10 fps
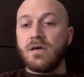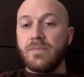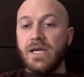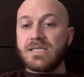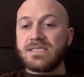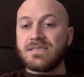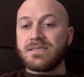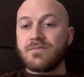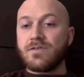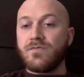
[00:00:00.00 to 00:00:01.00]
By
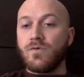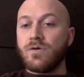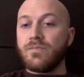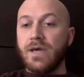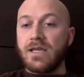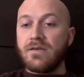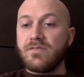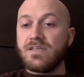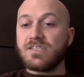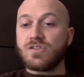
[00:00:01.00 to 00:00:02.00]
1874, many
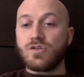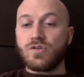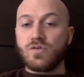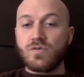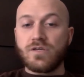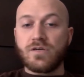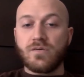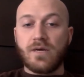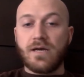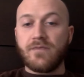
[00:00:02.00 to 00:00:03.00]
of these newly
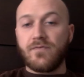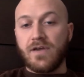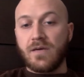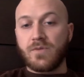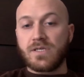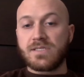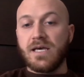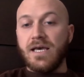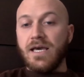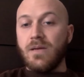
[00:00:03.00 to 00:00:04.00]
arrived families
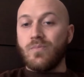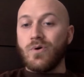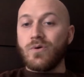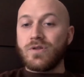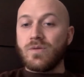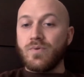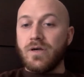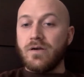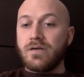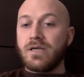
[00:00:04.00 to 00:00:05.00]
had broken the
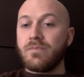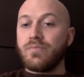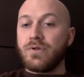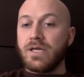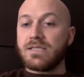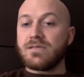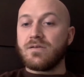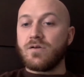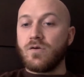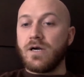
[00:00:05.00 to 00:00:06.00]
prairie and planted
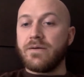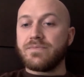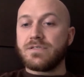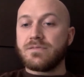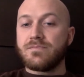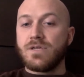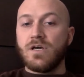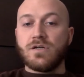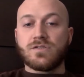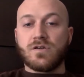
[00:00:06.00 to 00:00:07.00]
their crops.
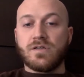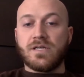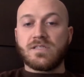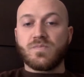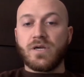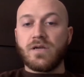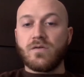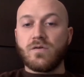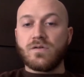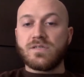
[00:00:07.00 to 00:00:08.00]
During that spring and
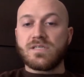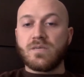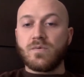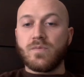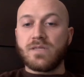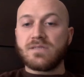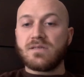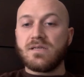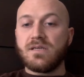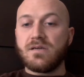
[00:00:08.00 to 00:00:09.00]
early summer months of
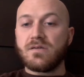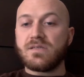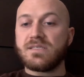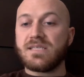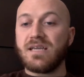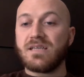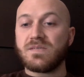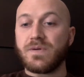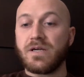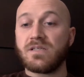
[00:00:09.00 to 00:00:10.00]
the year, the state
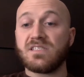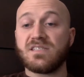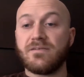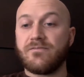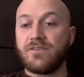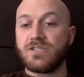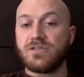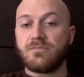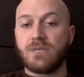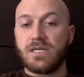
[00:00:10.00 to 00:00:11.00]
experienced
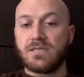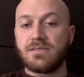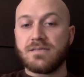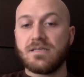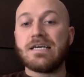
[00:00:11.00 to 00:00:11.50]
sufficient rains.